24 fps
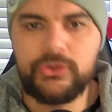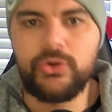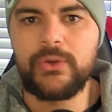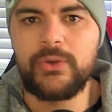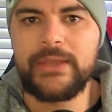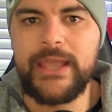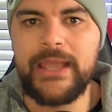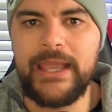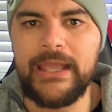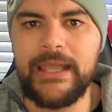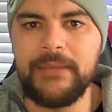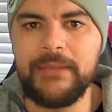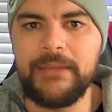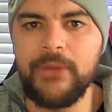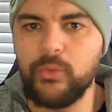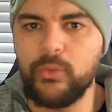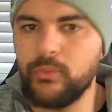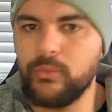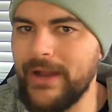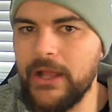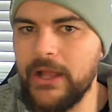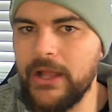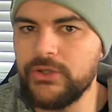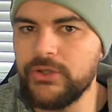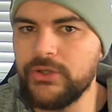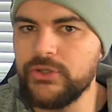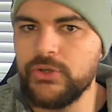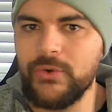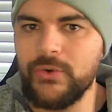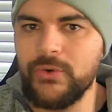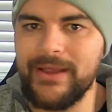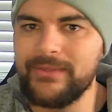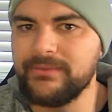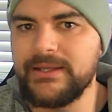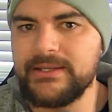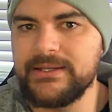your game around your
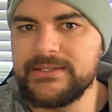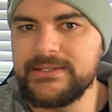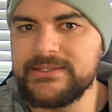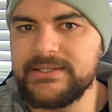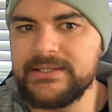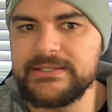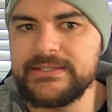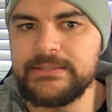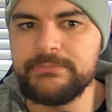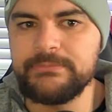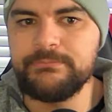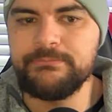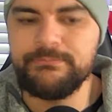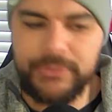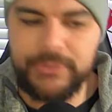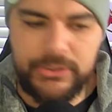athleticism,